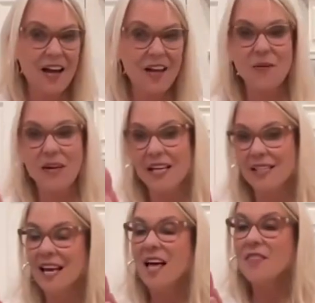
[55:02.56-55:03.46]
you is
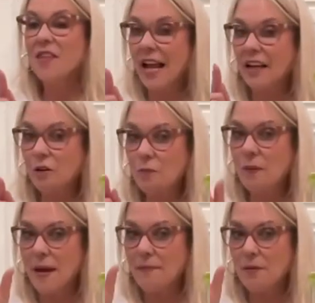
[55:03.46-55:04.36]
that little
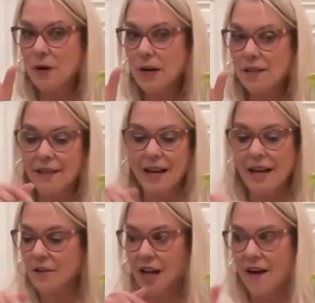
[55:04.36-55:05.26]
baby one that I
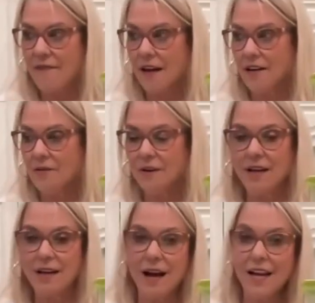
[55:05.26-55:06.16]
don't have out here right
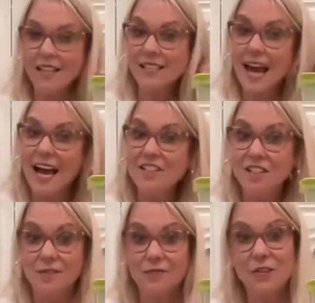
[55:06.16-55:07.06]
now, it's actually in the
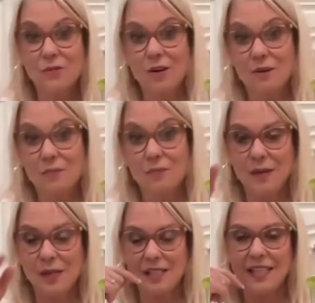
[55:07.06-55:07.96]
refrigerator with
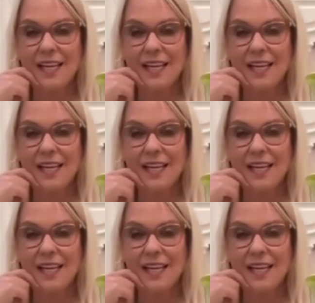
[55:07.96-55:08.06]
blueberries in it.